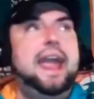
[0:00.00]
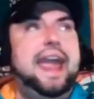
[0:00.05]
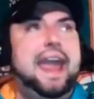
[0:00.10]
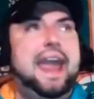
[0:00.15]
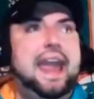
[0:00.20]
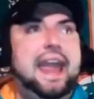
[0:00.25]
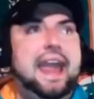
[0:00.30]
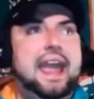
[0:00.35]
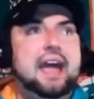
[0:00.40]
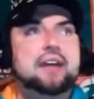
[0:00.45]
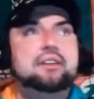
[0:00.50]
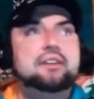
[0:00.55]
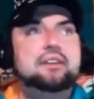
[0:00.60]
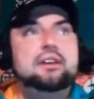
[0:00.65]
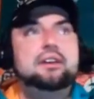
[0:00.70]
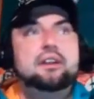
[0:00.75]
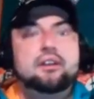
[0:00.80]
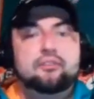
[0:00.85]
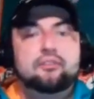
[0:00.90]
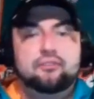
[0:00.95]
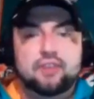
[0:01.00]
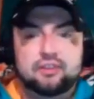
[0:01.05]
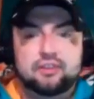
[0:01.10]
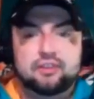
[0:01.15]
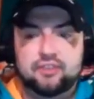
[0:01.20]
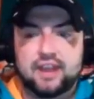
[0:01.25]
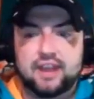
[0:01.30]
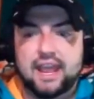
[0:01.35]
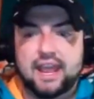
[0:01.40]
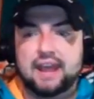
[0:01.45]
and
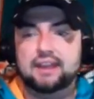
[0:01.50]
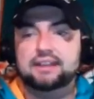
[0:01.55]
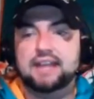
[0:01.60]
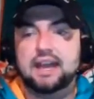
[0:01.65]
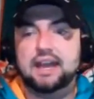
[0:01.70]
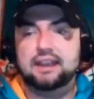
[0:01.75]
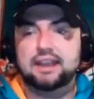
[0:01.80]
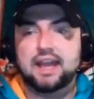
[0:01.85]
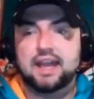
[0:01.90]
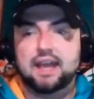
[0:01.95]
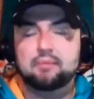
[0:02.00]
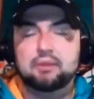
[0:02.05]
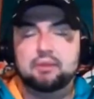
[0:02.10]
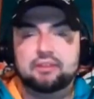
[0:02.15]
finfanatic.com.